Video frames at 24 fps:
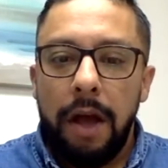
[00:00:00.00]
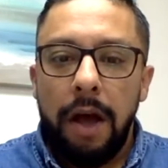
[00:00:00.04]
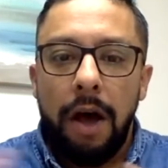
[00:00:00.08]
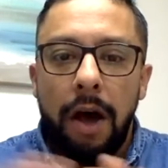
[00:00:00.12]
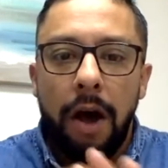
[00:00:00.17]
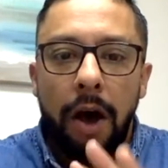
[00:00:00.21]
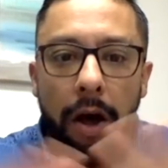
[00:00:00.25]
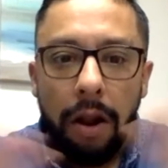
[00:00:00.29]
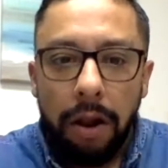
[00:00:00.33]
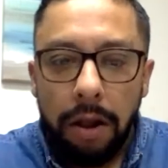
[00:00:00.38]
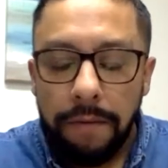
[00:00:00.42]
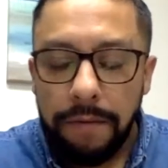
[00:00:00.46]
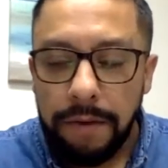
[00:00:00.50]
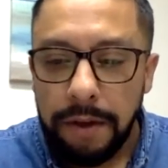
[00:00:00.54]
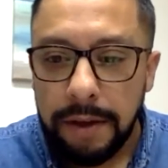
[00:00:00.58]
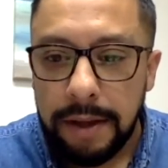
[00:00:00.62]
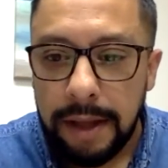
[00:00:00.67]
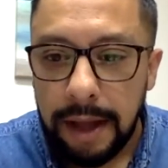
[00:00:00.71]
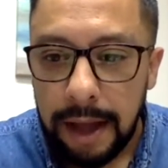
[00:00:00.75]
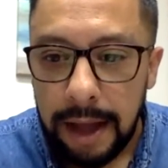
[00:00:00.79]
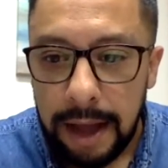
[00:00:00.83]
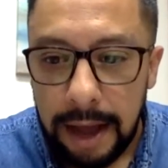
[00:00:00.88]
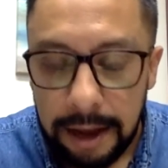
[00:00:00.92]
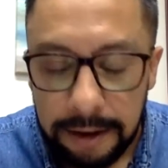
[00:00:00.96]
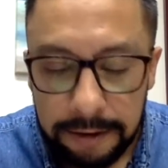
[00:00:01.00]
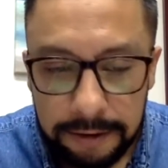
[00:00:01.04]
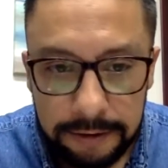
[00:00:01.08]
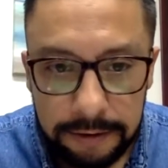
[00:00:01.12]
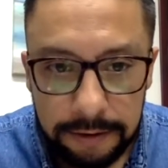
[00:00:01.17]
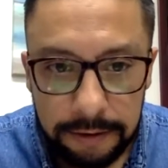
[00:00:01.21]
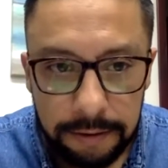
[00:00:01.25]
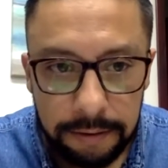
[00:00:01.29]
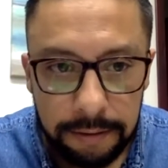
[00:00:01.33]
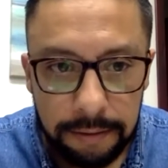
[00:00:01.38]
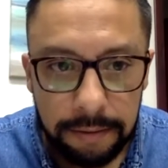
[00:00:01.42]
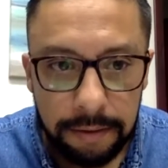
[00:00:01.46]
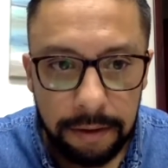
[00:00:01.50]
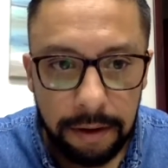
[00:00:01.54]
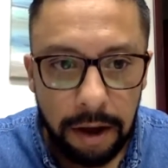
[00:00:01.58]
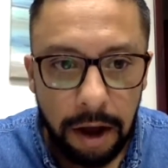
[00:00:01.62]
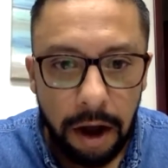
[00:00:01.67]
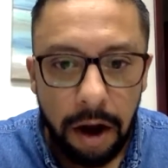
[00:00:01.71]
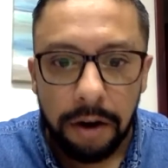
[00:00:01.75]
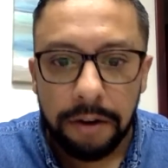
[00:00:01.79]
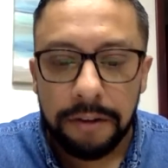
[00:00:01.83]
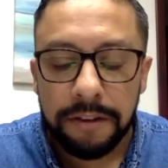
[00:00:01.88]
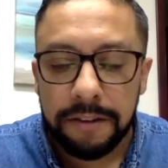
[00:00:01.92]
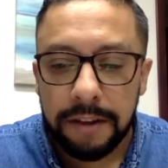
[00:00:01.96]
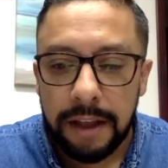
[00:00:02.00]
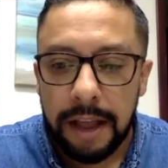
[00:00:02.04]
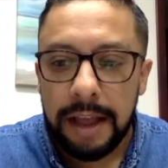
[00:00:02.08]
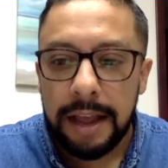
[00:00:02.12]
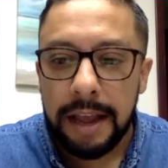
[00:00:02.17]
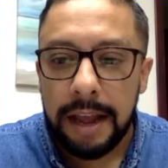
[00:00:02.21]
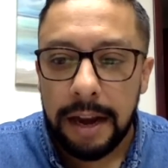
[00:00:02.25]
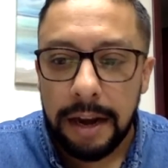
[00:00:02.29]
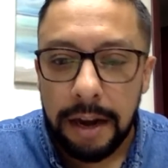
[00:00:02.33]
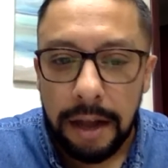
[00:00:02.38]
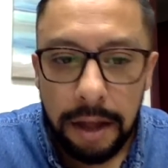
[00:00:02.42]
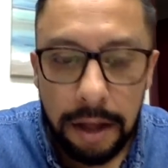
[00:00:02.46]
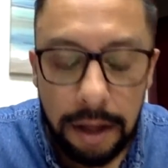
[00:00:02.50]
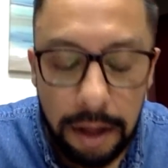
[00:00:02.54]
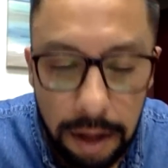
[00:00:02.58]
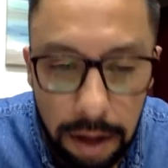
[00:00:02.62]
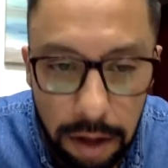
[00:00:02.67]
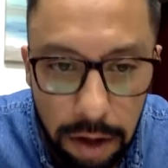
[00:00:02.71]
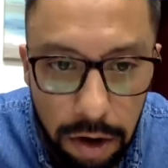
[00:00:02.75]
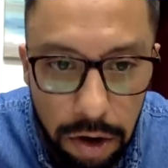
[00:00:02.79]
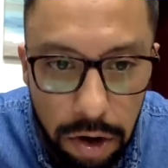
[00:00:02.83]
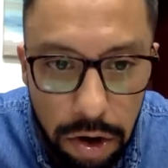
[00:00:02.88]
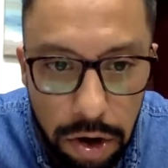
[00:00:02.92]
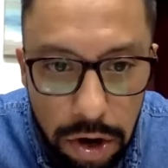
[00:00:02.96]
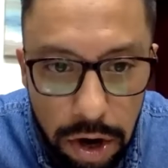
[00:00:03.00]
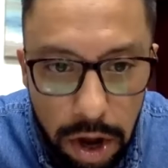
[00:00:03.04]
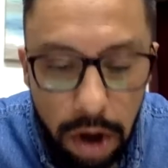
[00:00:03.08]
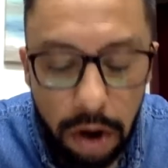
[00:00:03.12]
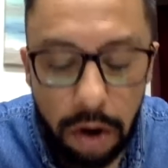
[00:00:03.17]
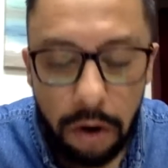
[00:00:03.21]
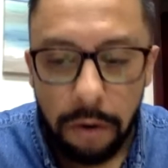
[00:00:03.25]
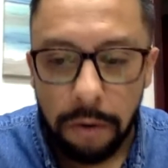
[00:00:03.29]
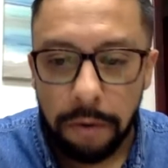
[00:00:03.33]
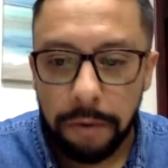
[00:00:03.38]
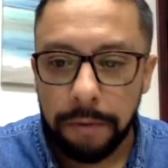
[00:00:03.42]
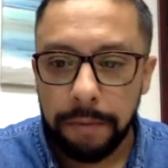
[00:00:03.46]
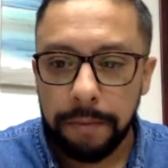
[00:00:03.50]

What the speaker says: All of you guys are saying no.